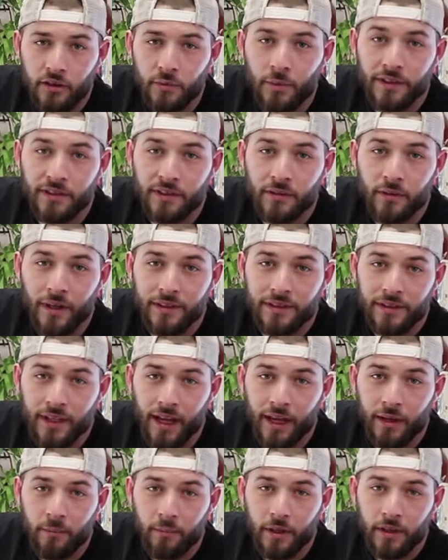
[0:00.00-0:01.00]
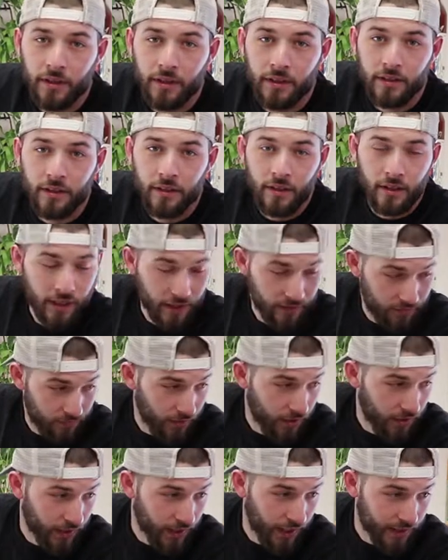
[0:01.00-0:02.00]
she wants to go outside, but it's
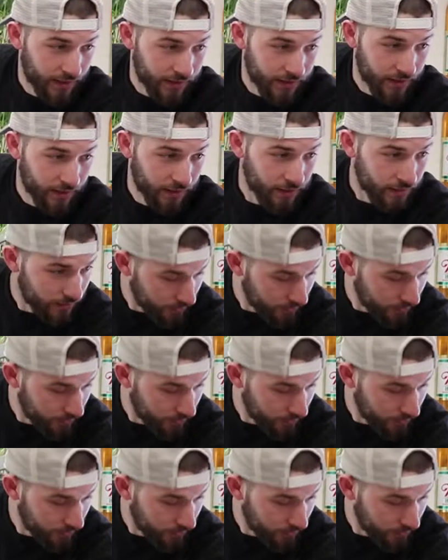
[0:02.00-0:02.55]
very icy.